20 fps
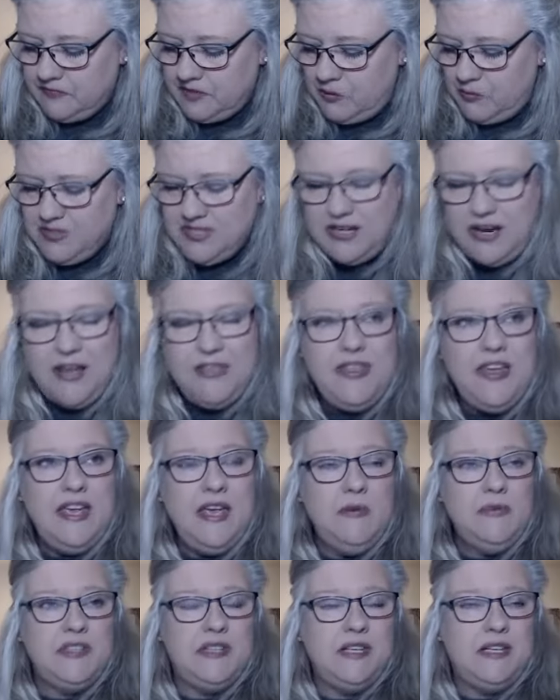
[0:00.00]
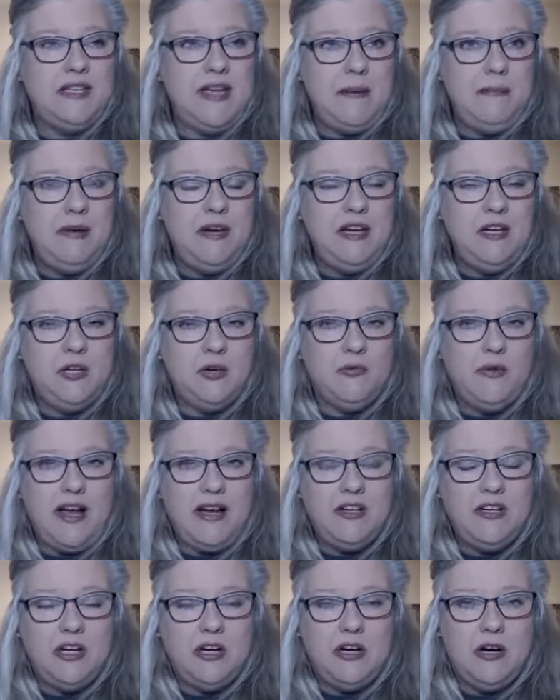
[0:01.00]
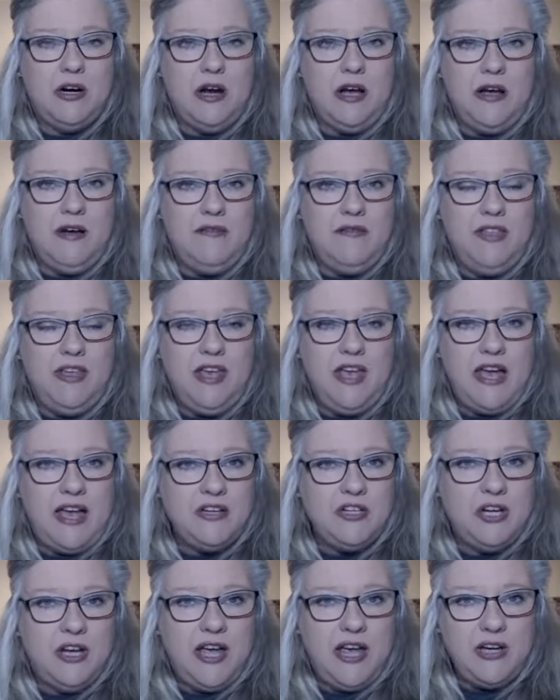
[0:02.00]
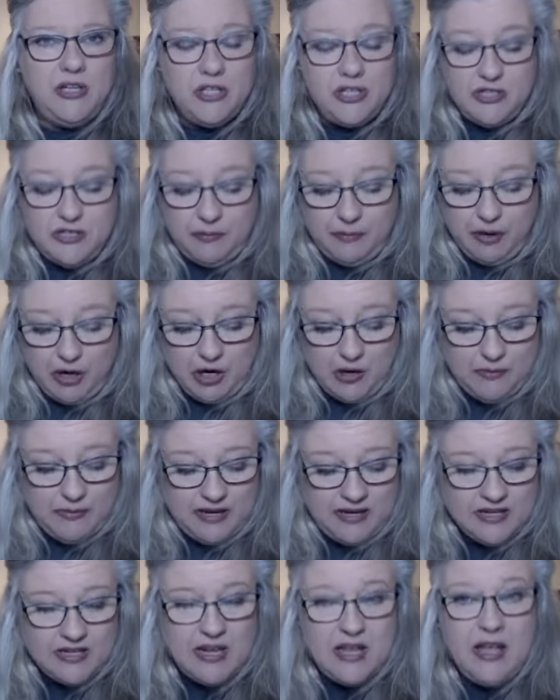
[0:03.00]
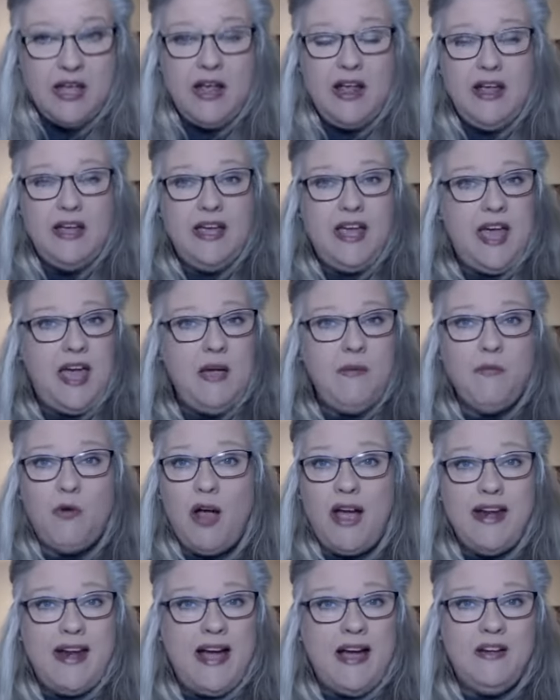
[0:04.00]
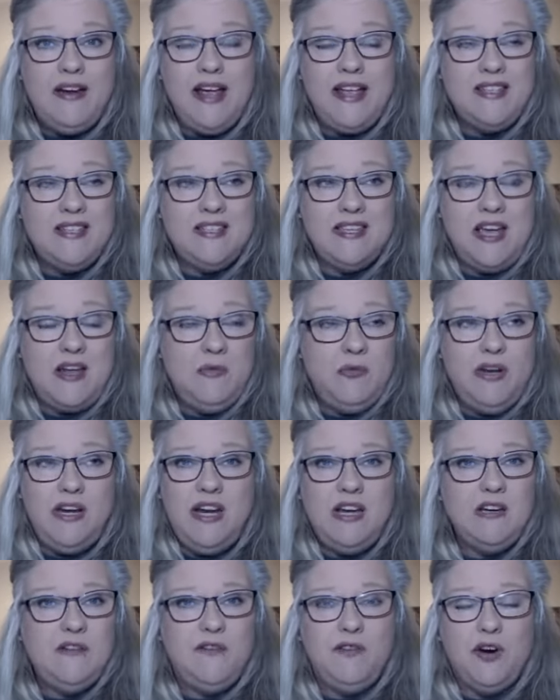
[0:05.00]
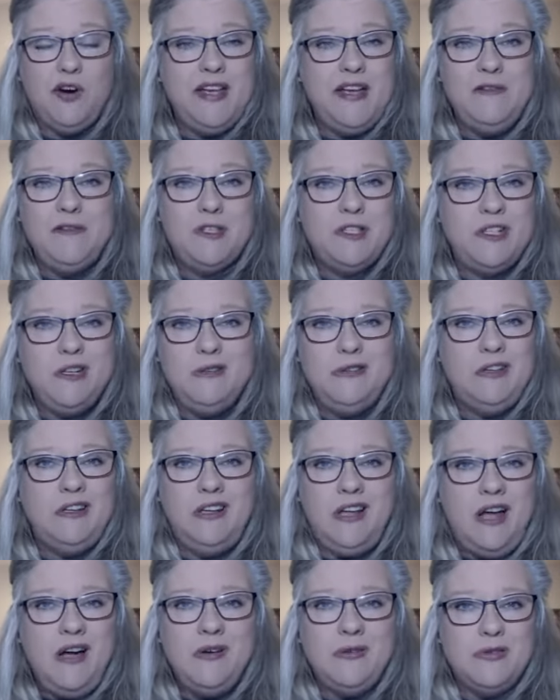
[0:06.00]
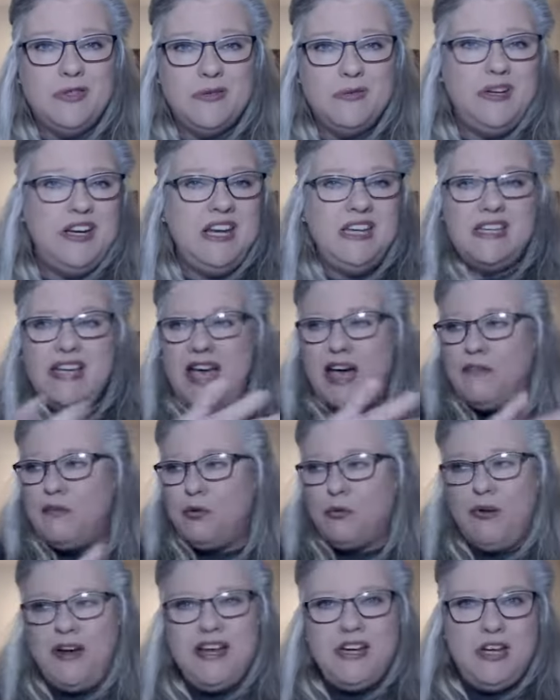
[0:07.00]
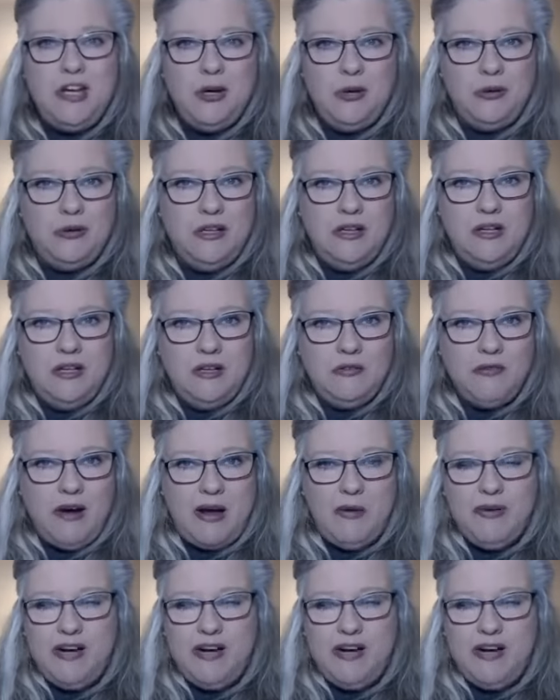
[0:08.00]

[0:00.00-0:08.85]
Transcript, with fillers: was I think he was the deputy director of the education department, came right out and said we need to forgive student loans. We need to have a redo, right?